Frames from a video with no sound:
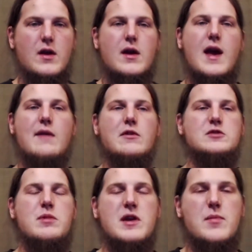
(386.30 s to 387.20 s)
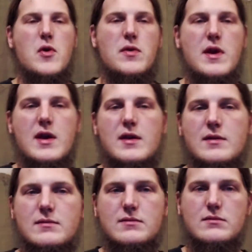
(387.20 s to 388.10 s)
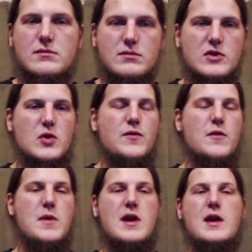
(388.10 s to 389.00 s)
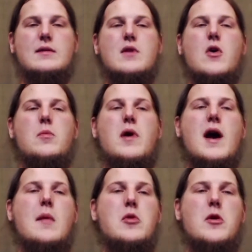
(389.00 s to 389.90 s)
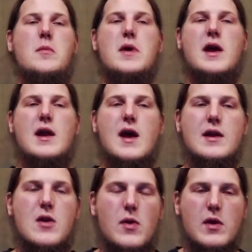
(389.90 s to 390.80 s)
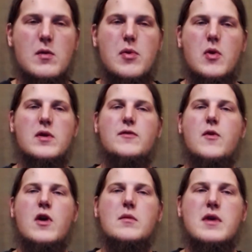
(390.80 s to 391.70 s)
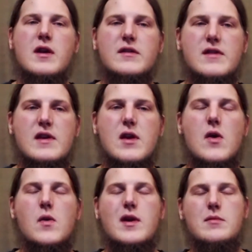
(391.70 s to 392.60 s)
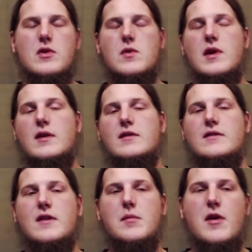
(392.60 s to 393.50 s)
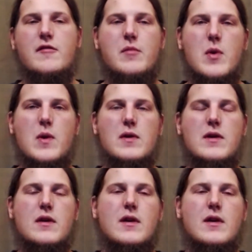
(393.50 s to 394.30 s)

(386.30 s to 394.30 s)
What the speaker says: average people, they do for me, no problem, and I don't get reported for it because they know what I'm doing is above board.